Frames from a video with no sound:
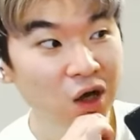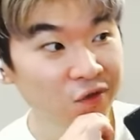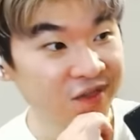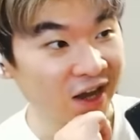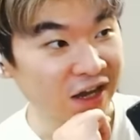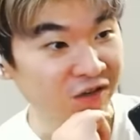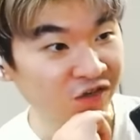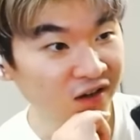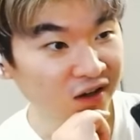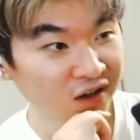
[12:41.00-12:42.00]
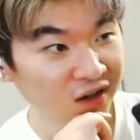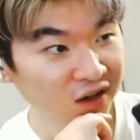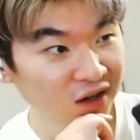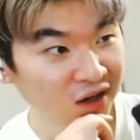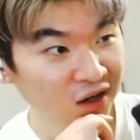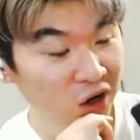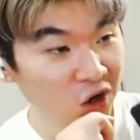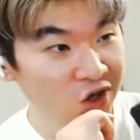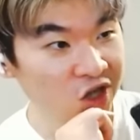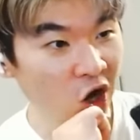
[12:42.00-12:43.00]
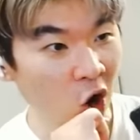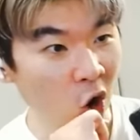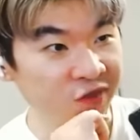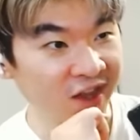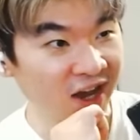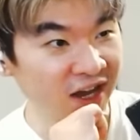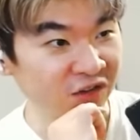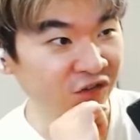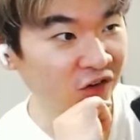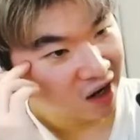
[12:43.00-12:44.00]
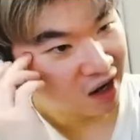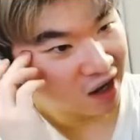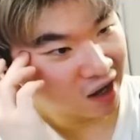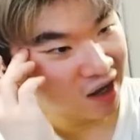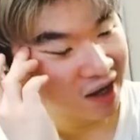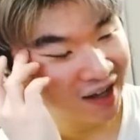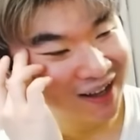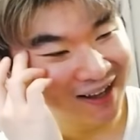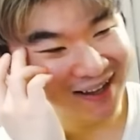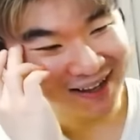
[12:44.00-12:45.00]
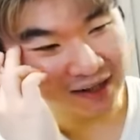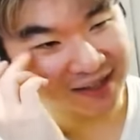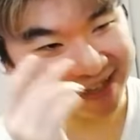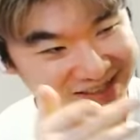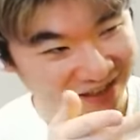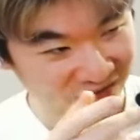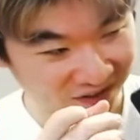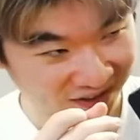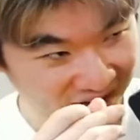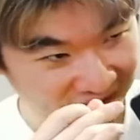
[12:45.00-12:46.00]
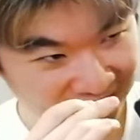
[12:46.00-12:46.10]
knife! Yo, knife! Dude, that's kind of funny.